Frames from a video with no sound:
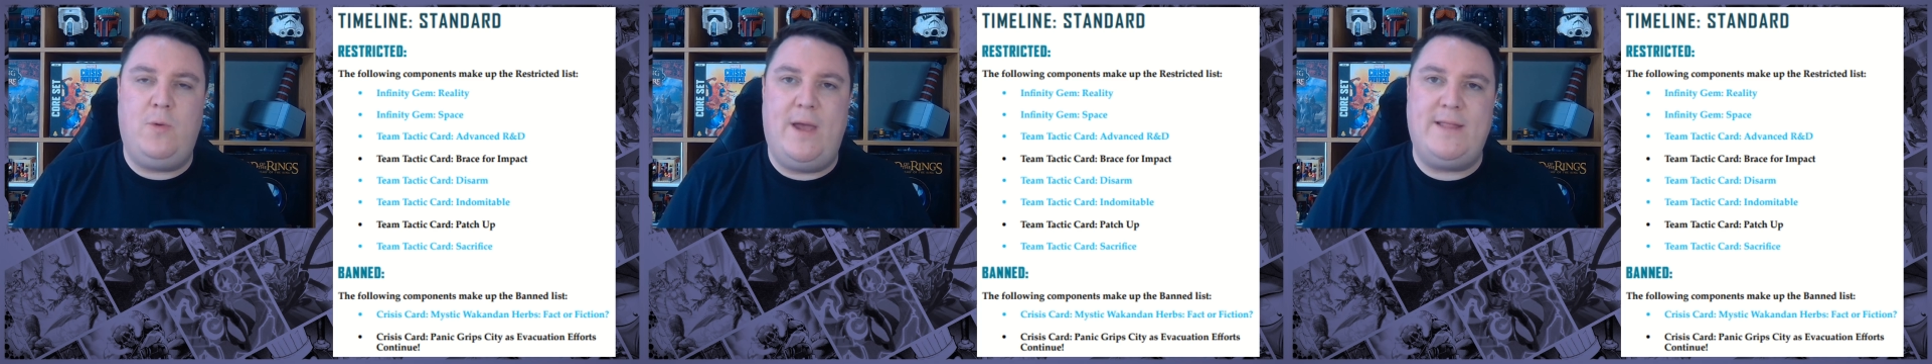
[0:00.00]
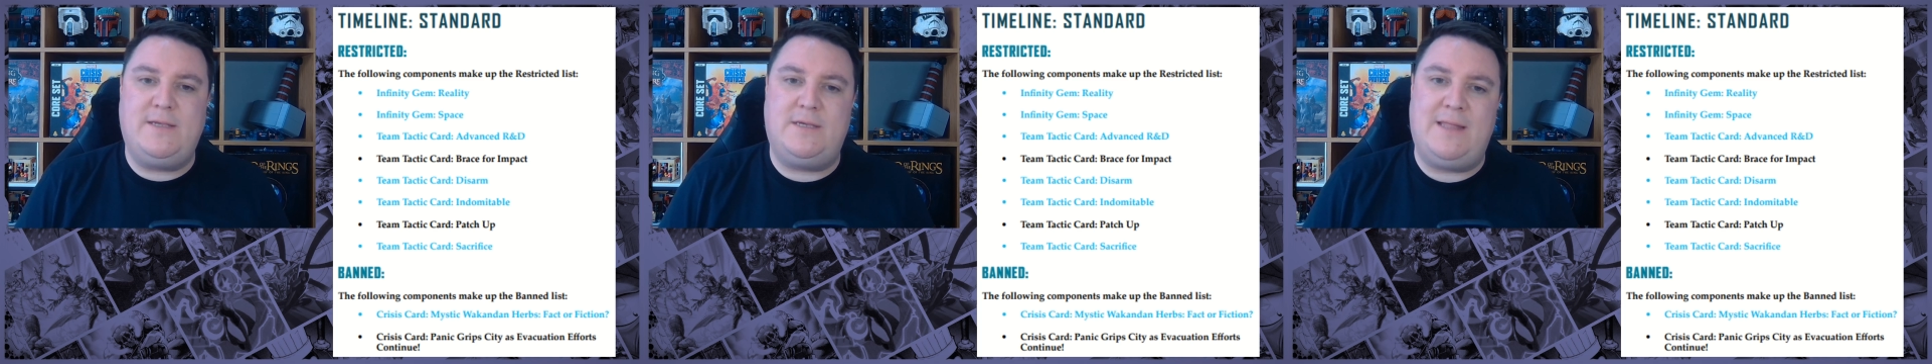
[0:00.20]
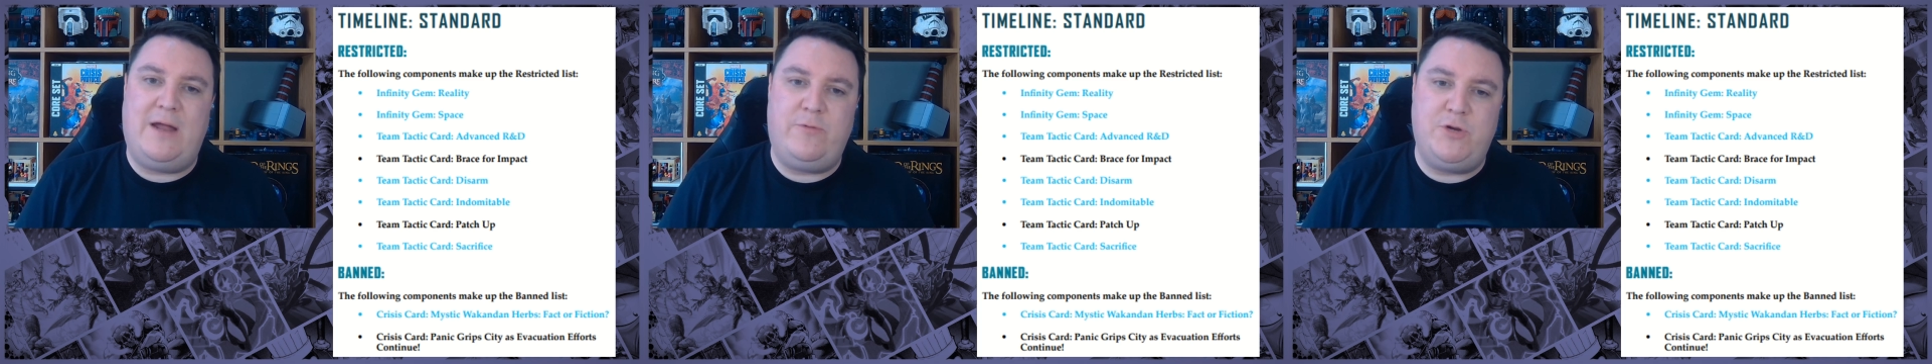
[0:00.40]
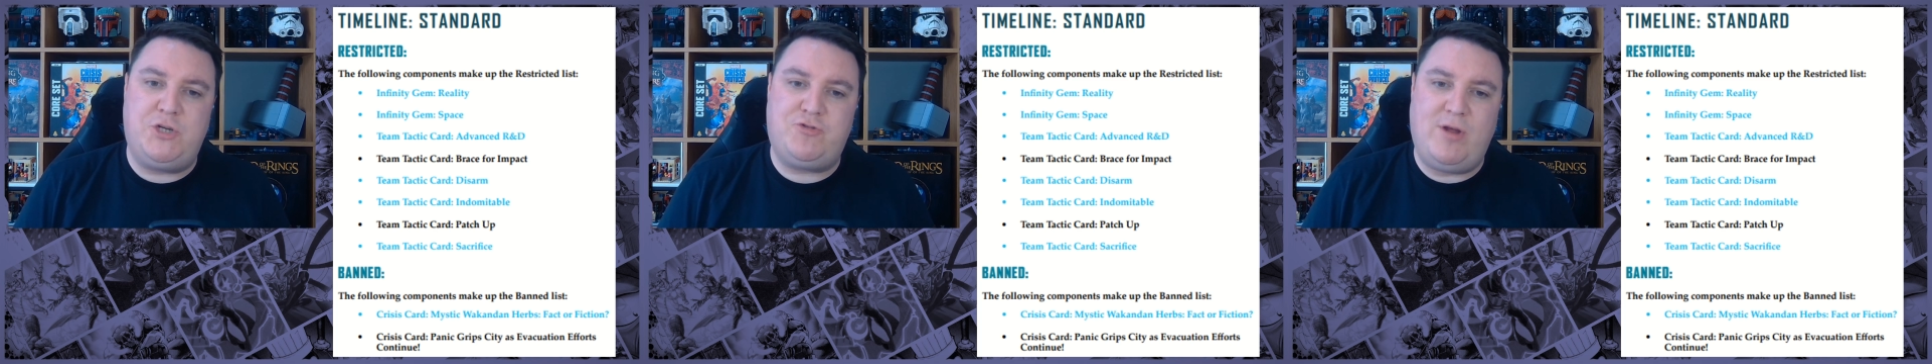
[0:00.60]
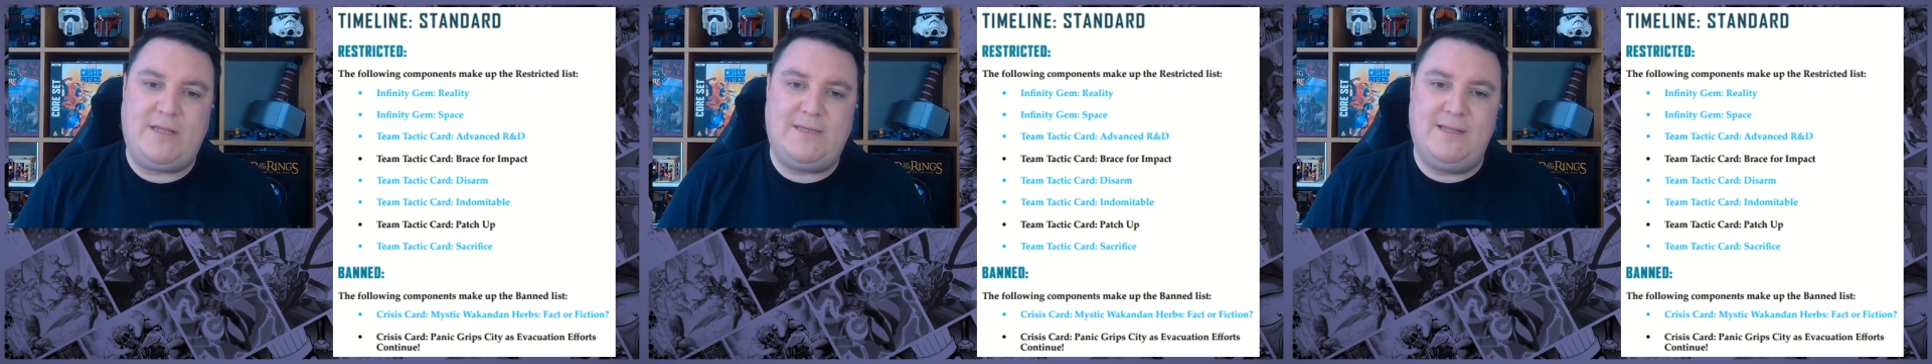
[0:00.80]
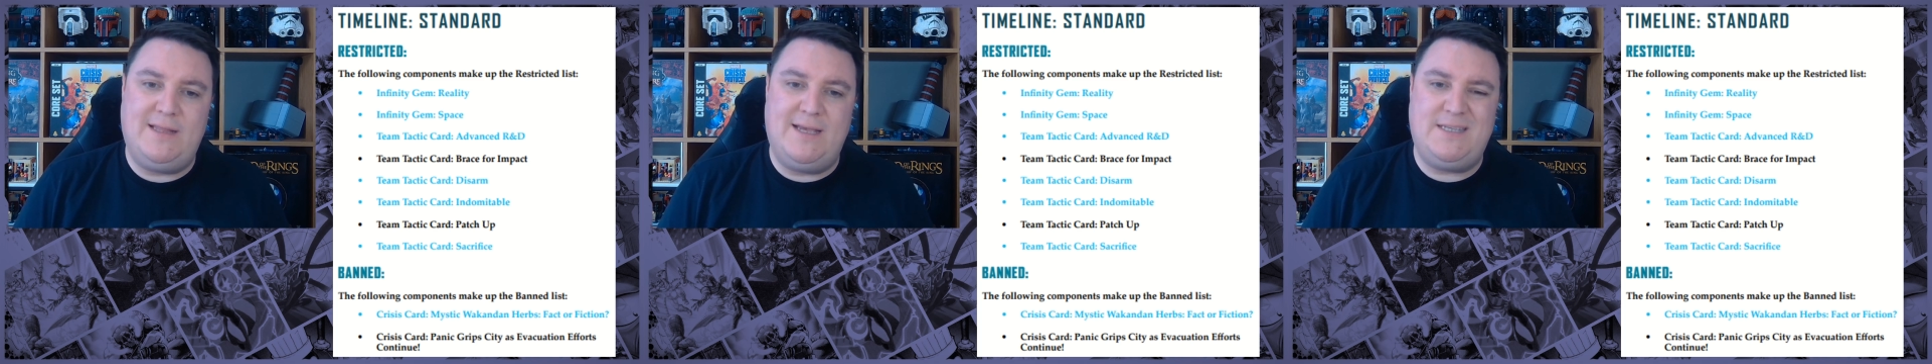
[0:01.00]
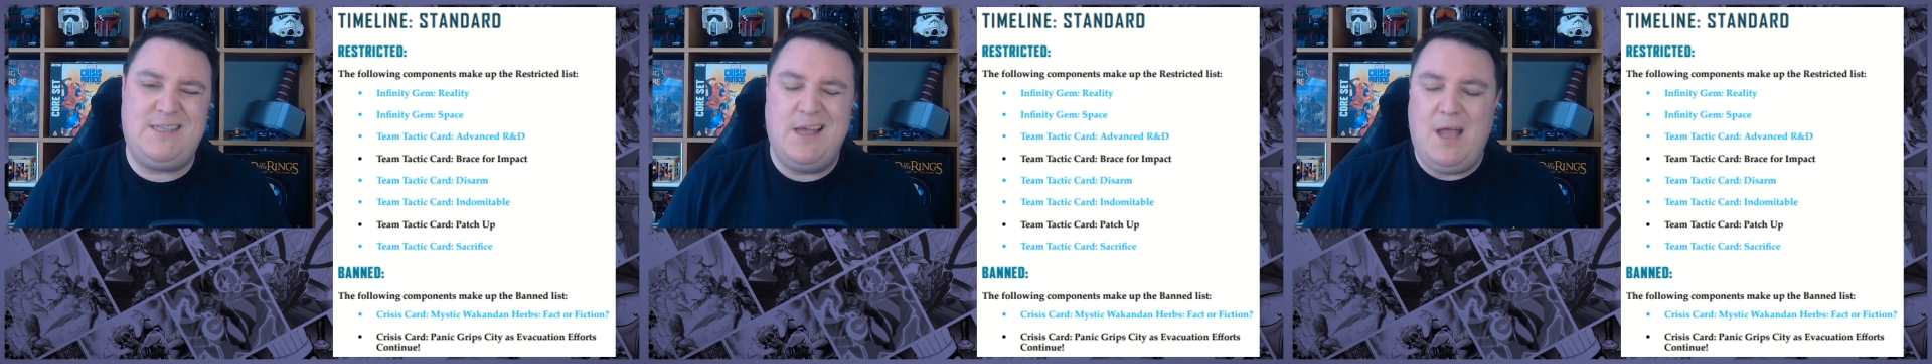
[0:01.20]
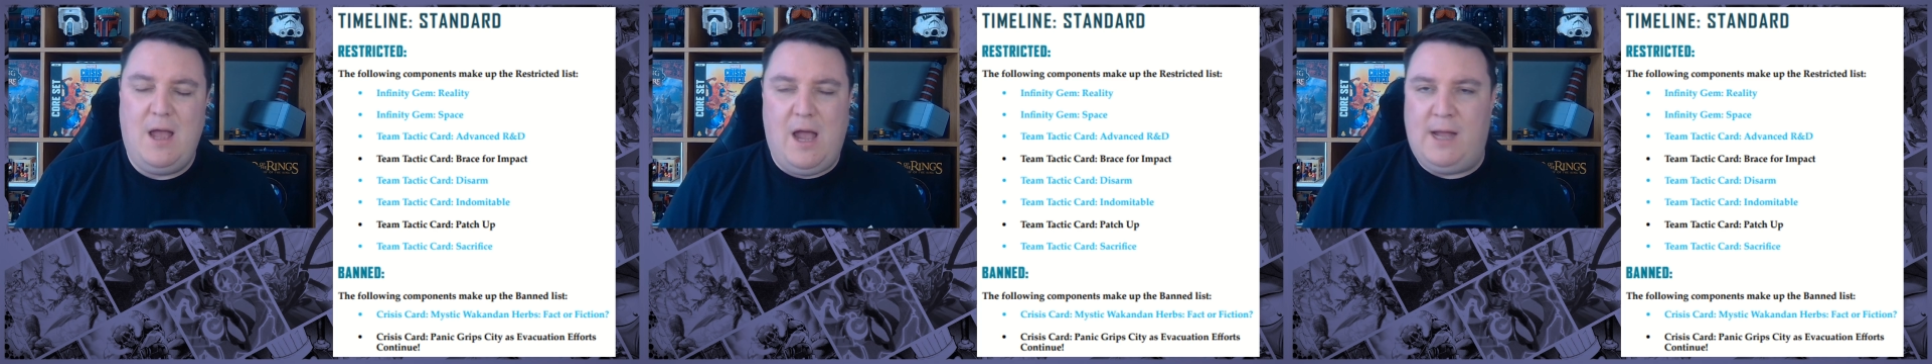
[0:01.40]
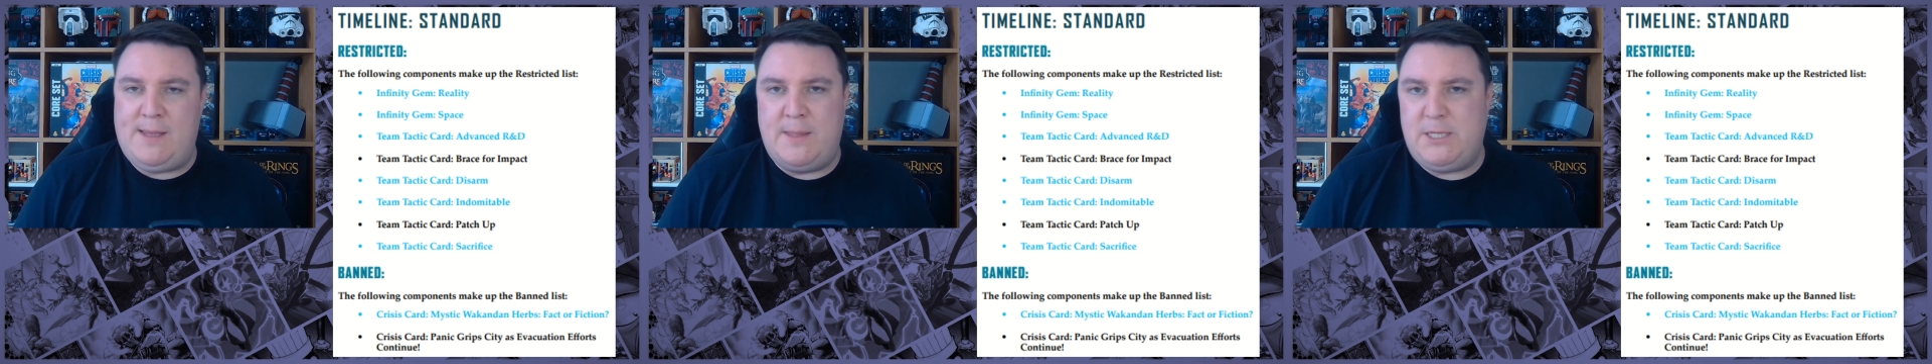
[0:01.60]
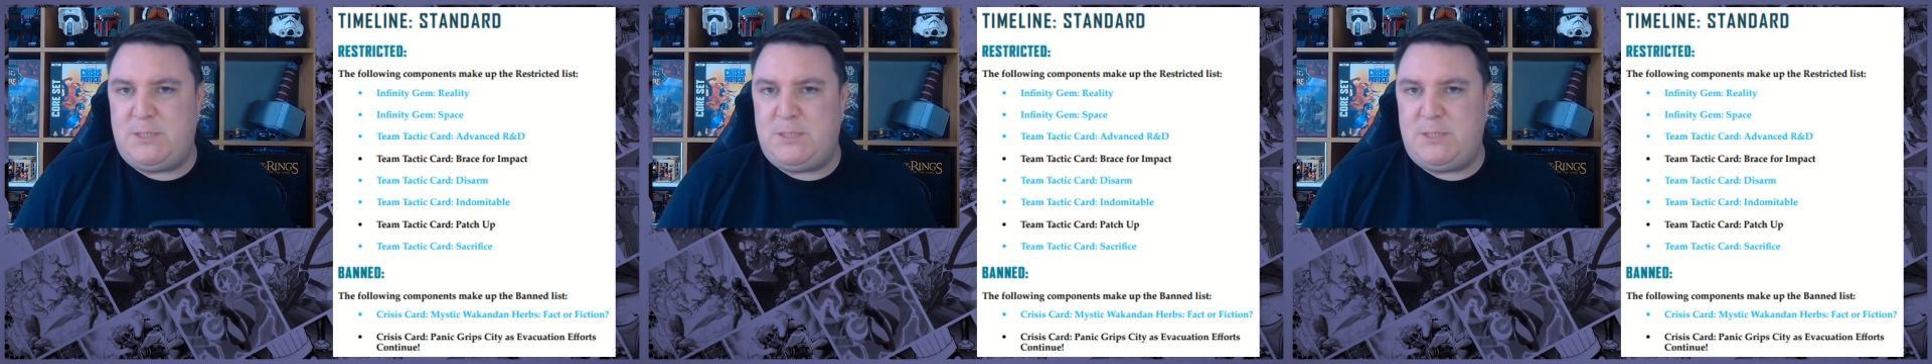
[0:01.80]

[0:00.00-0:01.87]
that restricted list. And